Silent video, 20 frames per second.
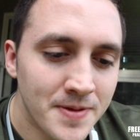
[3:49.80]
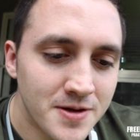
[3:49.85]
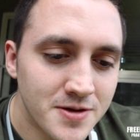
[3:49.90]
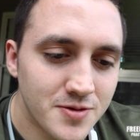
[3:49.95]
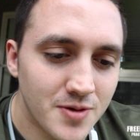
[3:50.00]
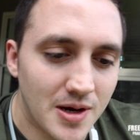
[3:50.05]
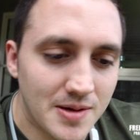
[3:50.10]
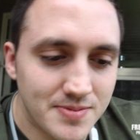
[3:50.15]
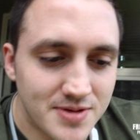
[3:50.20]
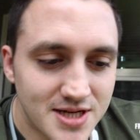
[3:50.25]

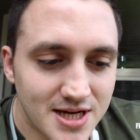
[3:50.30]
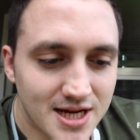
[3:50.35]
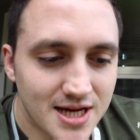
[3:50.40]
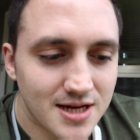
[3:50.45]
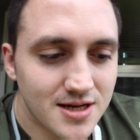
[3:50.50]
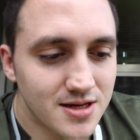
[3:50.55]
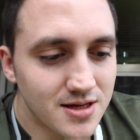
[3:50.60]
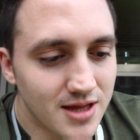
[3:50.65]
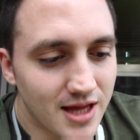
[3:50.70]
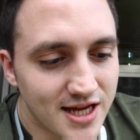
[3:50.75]
So I'm
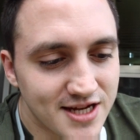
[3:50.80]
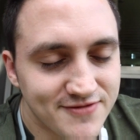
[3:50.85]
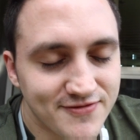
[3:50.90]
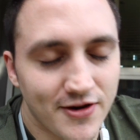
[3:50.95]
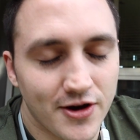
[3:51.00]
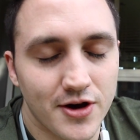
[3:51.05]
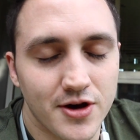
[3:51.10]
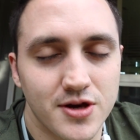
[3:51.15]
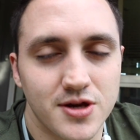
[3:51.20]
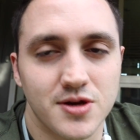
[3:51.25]
sticking to less
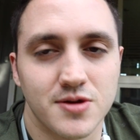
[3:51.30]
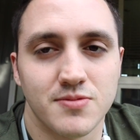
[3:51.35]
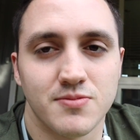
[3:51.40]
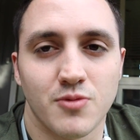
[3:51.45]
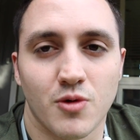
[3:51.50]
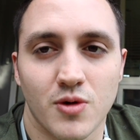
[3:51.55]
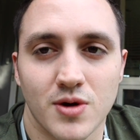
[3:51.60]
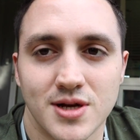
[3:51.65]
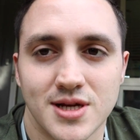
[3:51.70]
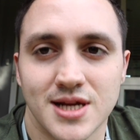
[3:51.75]
volume,
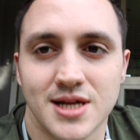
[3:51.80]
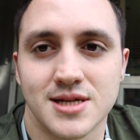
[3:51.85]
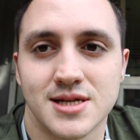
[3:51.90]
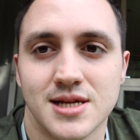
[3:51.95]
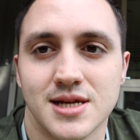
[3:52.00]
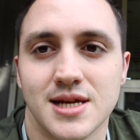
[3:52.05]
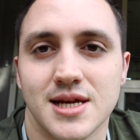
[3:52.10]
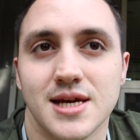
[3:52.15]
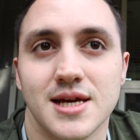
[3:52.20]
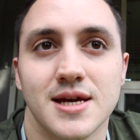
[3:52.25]
more
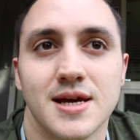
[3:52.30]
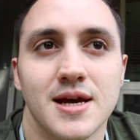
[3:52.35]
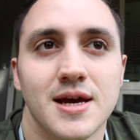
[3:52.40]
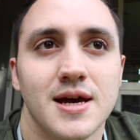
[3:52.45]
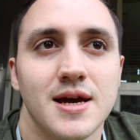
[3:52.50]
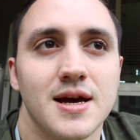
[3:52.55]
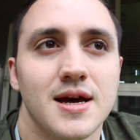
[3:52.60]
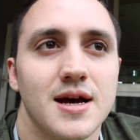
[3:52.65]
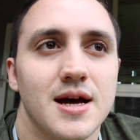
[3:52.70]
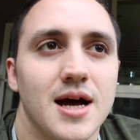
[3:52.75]
intensity,
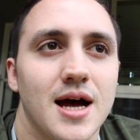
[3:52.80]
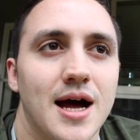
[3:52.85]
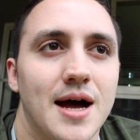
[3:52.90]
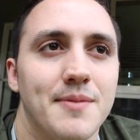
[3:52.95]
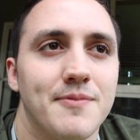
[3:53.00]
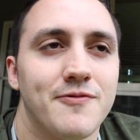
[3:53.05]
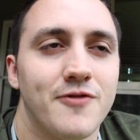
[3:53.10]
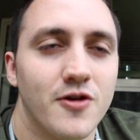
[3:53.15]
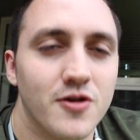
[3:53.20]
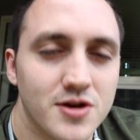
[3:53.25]

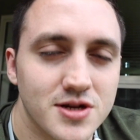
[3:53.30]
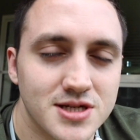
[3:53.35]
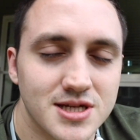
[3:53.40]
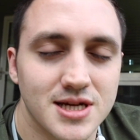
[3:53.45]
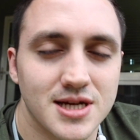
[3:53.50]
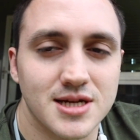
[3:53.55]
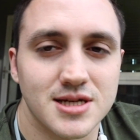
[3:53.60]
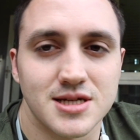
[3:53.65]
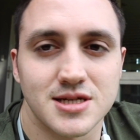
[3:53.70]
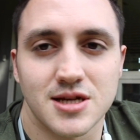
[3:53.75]
um,
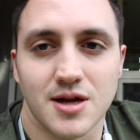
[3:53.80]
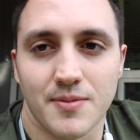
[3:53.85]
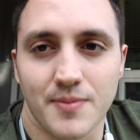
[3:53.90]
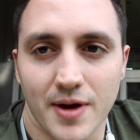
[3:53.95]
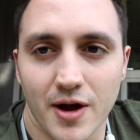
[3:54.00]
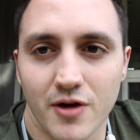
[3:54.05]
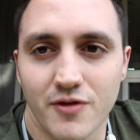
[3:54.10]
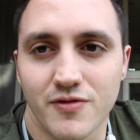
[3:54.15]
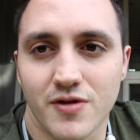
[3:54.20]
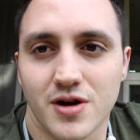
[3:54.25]
focusing just on
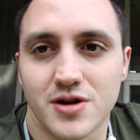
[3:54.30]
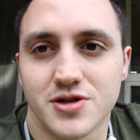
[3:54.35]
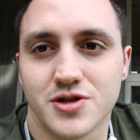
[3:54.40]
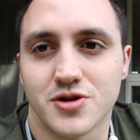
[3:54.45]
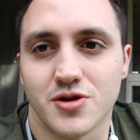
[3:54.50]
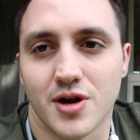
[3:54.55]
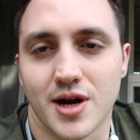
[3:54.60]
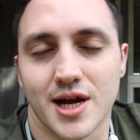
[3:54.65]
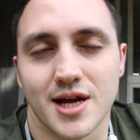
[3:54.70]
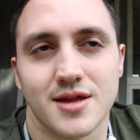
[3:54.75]
my overall
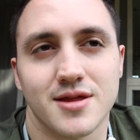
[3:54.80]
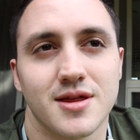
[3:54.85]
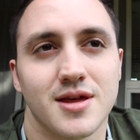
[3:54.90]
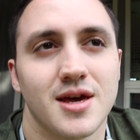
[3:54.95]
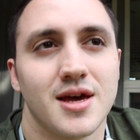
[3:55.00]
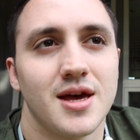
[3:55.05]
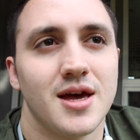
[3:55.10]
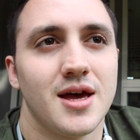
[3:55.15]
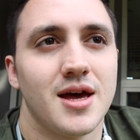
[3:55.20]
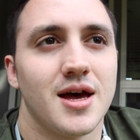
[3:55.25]
strength.
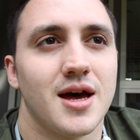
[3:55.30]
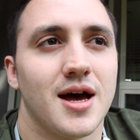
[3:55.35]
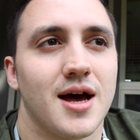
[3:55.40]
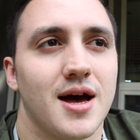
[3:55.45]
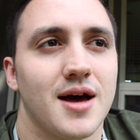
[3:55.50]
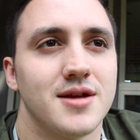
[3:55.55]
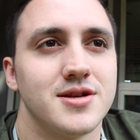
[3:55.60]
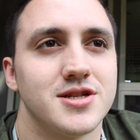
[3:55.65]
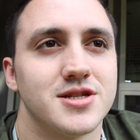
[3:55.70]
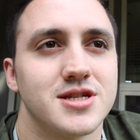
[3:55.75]

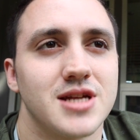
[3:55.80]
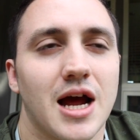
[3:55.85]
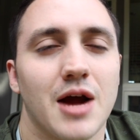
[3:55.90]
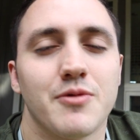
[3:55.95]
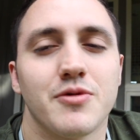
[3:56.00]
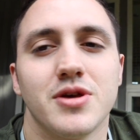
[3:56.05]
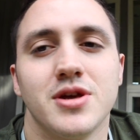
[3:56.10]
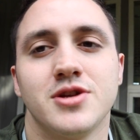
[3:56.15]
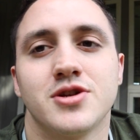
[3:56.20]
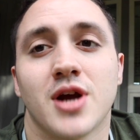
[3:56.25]
Uh, just not
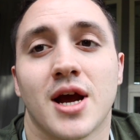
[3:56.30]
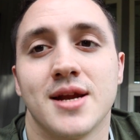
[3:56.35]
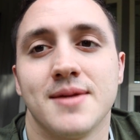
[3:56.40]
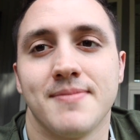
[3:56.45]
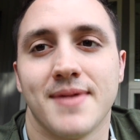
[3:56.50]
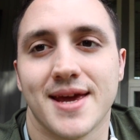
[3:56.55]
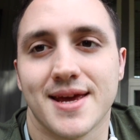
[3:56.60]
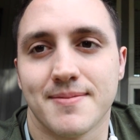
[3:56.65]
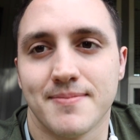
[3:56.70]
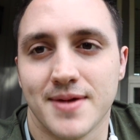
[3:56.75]
really trying to
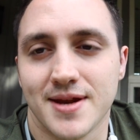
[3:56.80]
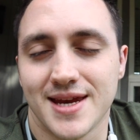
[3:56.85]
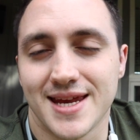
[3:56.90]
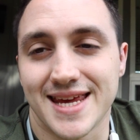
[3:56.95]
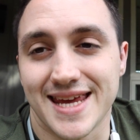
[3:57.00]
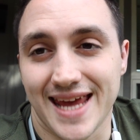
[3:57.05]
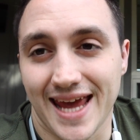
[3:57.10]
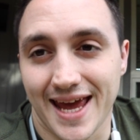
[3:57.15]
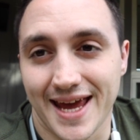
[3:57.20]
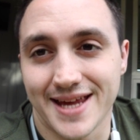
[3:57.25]
make many
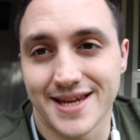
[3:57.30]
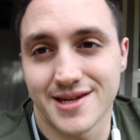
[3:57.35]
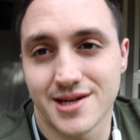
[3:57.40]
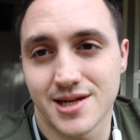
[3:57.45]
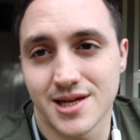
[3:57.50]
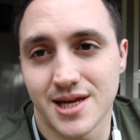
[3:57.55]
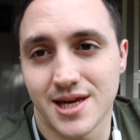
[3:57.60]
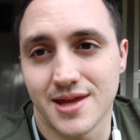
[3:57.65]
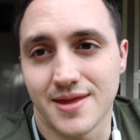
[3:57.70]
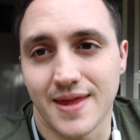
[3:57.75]

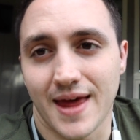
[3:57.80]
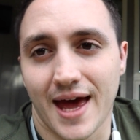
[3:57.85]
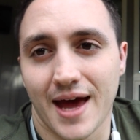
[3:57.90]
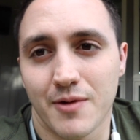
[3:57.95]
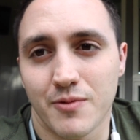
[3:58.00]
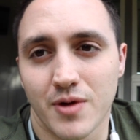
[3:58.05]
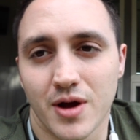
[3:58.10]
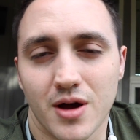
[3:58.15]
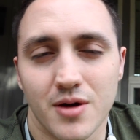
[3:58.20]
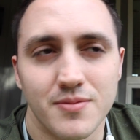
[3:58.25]
gains in
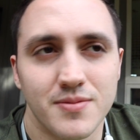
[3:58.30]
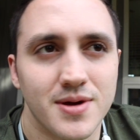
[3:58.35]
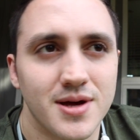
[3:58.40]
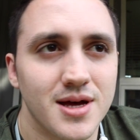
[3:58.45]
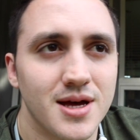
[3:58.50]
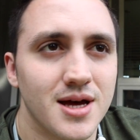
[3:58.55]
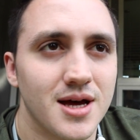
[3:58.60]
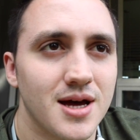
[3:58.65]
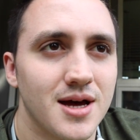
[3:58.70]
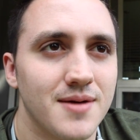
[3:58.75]
that realm.
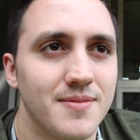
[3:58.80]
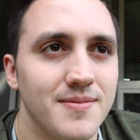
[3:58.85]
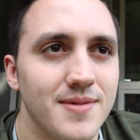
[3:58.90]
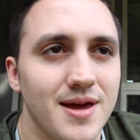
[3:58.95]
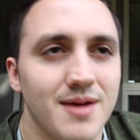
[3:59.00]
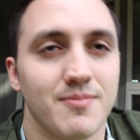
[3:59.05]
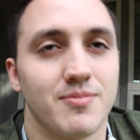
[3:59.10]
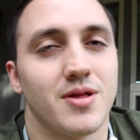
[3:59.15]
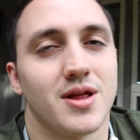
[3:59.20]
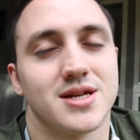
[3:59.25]
Um,
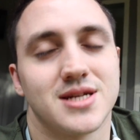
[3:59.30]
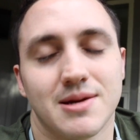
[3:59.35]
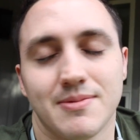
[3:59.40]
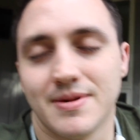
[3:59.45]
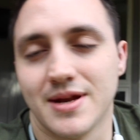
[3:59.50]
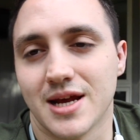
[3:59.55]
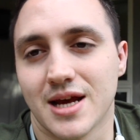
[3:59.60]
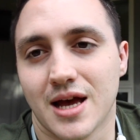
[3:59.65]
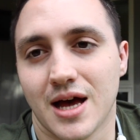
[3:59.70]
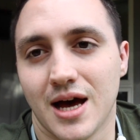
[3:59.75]
and plus, I'm
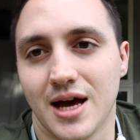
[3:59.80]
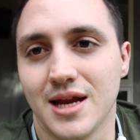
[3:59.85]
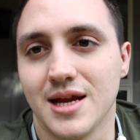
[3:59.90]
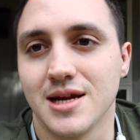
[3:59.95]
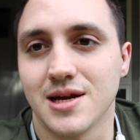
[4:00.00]
in a cut